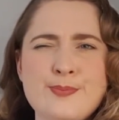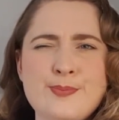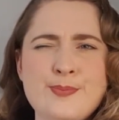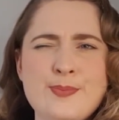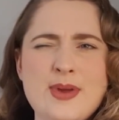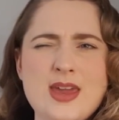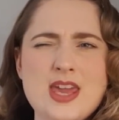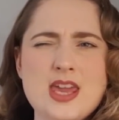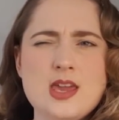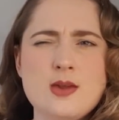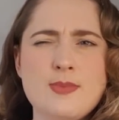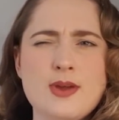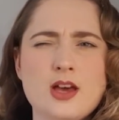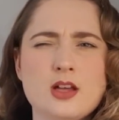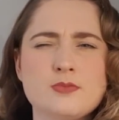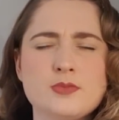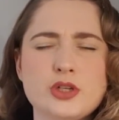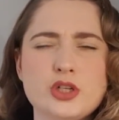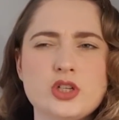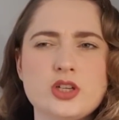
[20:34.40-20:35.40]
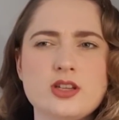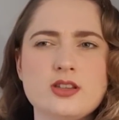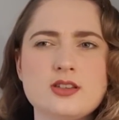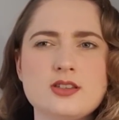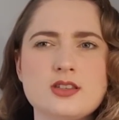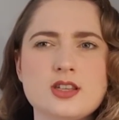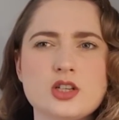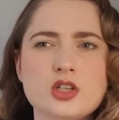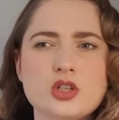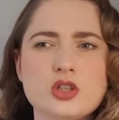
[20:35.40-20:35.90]
Maybe I'll machine
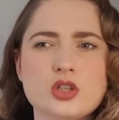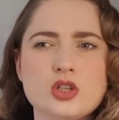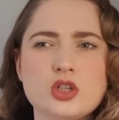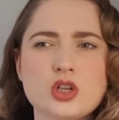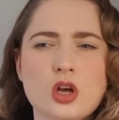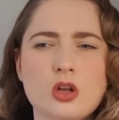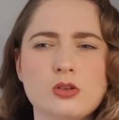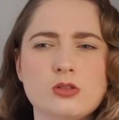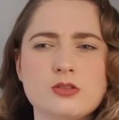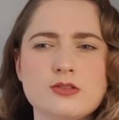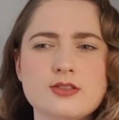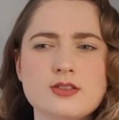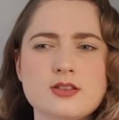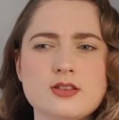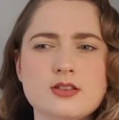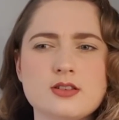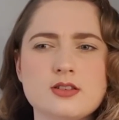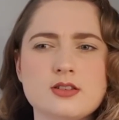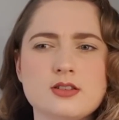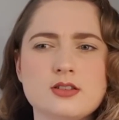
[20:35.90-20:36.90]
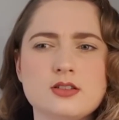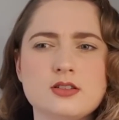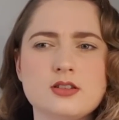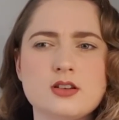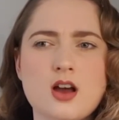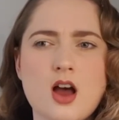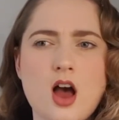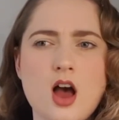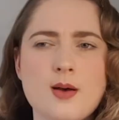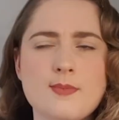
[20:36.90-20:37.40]
stitch the doll's
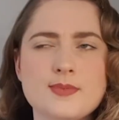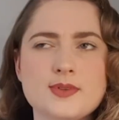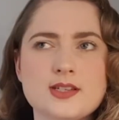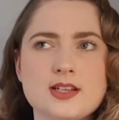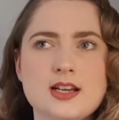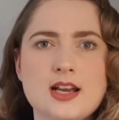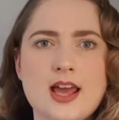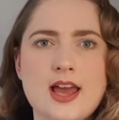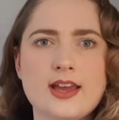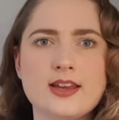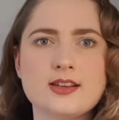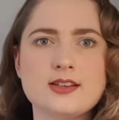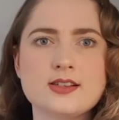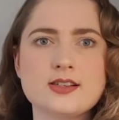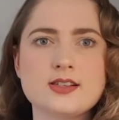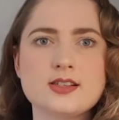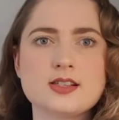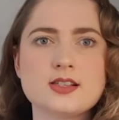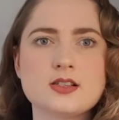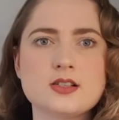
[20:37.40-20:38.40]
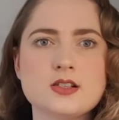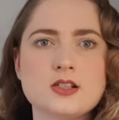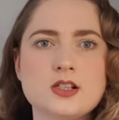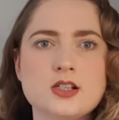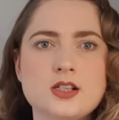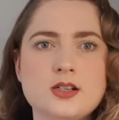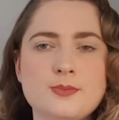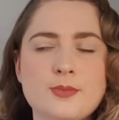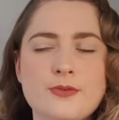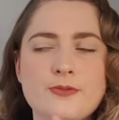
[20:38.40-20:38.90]
arms and legs
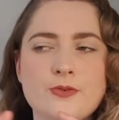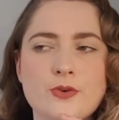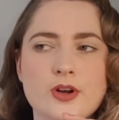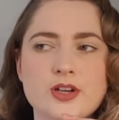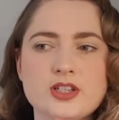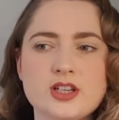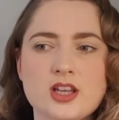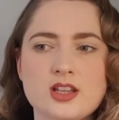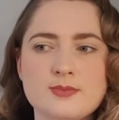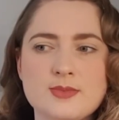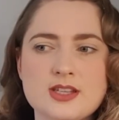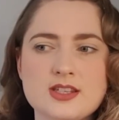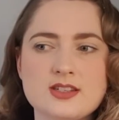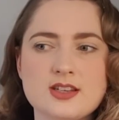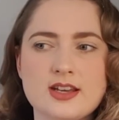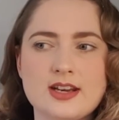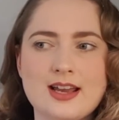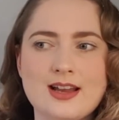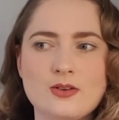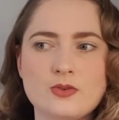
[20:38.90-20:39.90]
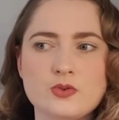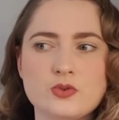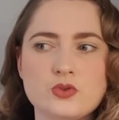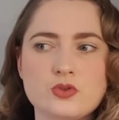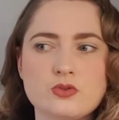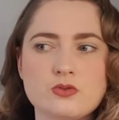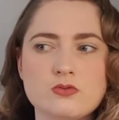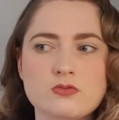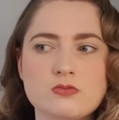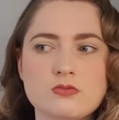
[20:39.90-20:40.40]
before I turn them inside out.
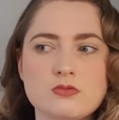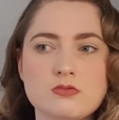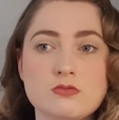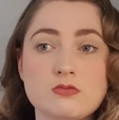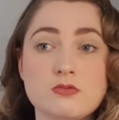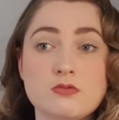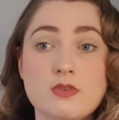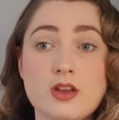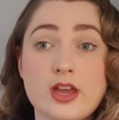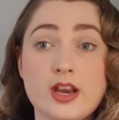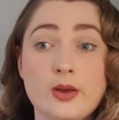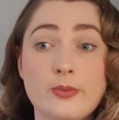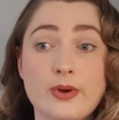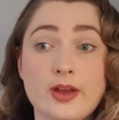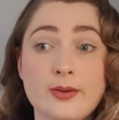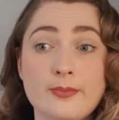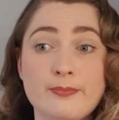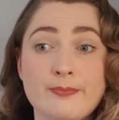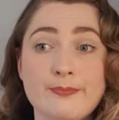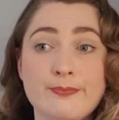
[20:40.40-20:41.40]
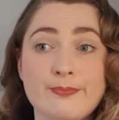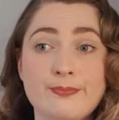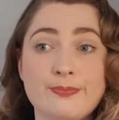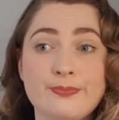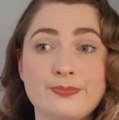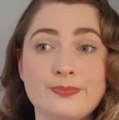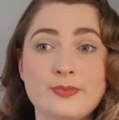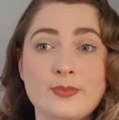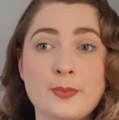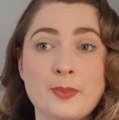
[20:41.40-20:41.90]
Anyway,
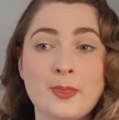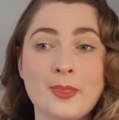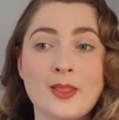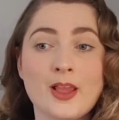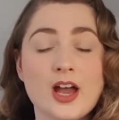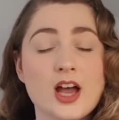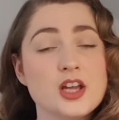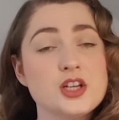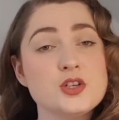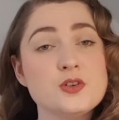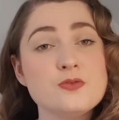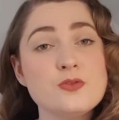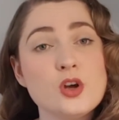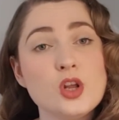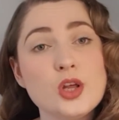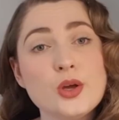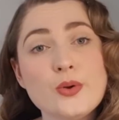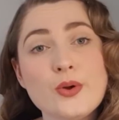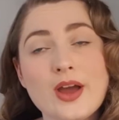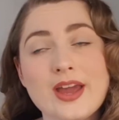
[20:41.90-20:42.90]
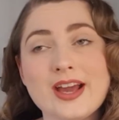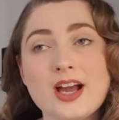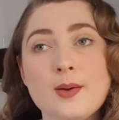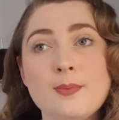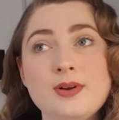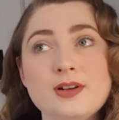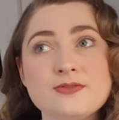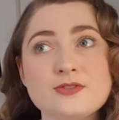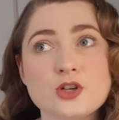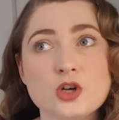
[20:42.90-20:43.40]
I do follow a
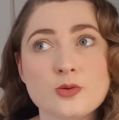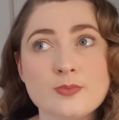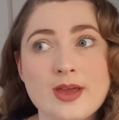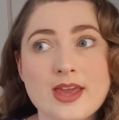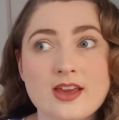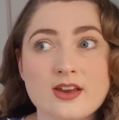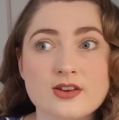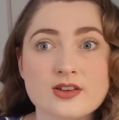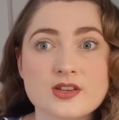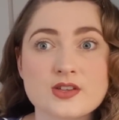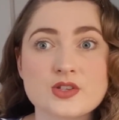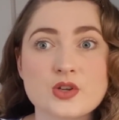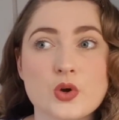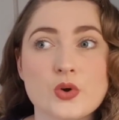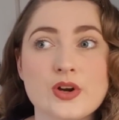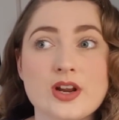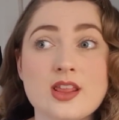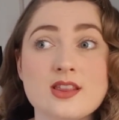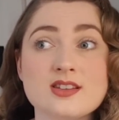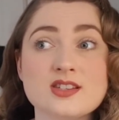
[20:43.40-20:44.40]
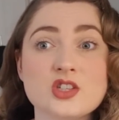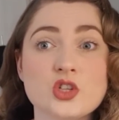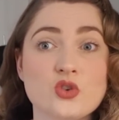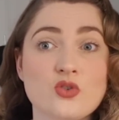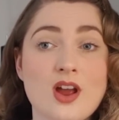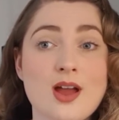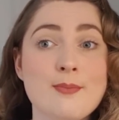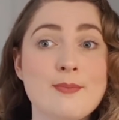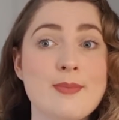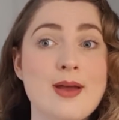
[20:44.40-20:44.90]
couple of doll makers on
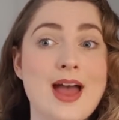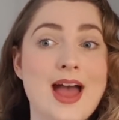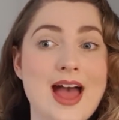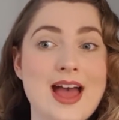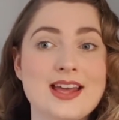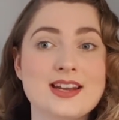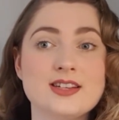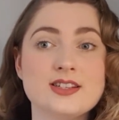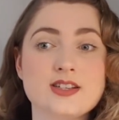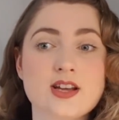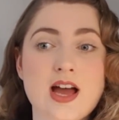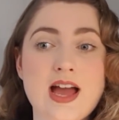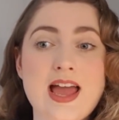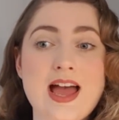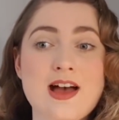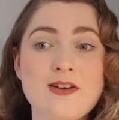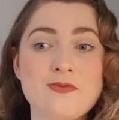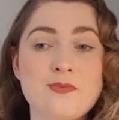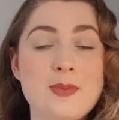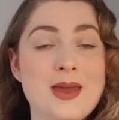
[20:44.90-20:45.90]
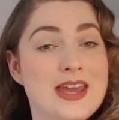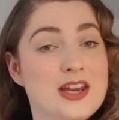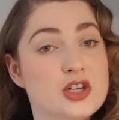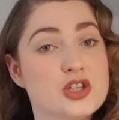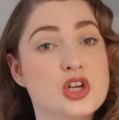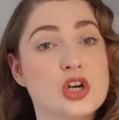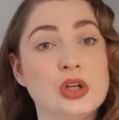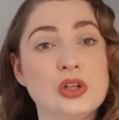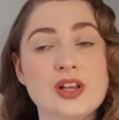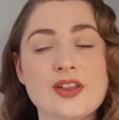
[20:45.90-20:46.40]
Instagram, and I have made a
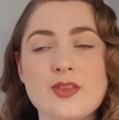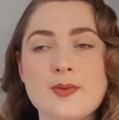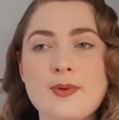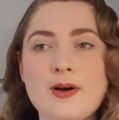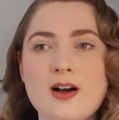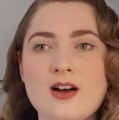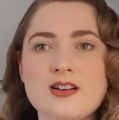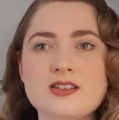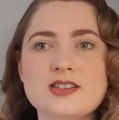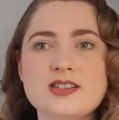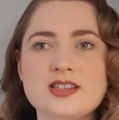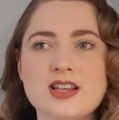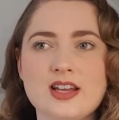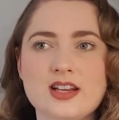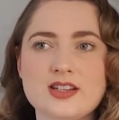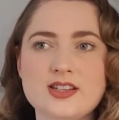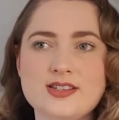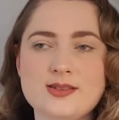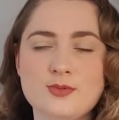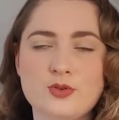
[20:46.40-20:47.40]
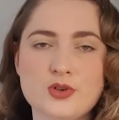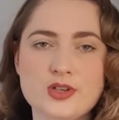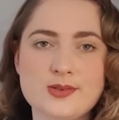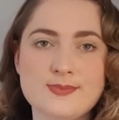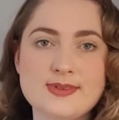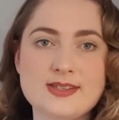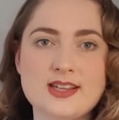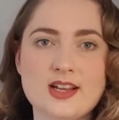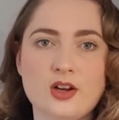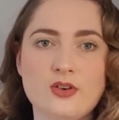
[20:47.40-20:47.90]
doll in the past and some
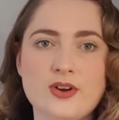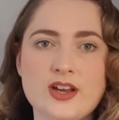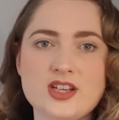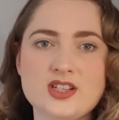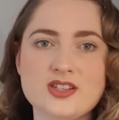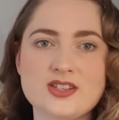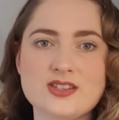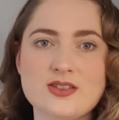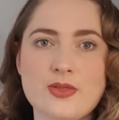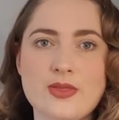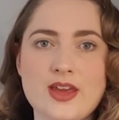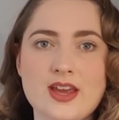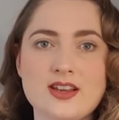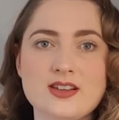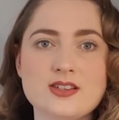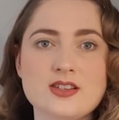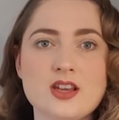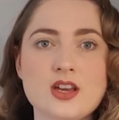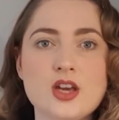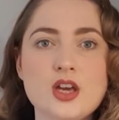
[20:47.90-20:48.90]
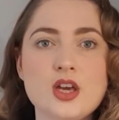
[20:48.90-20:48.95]
Christmas decorations and things,